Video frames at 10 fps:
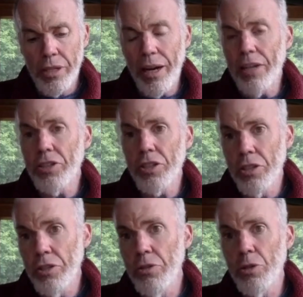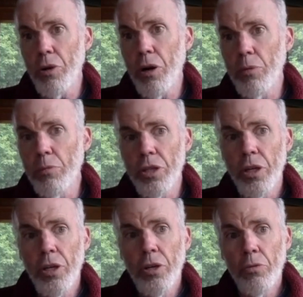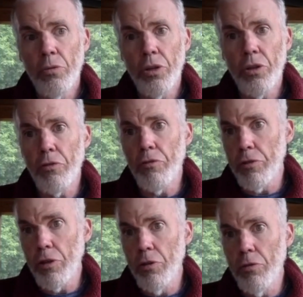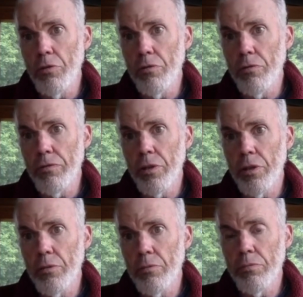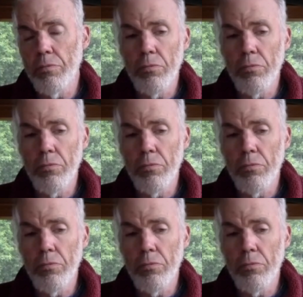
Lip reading: causing huge problems with the flow of the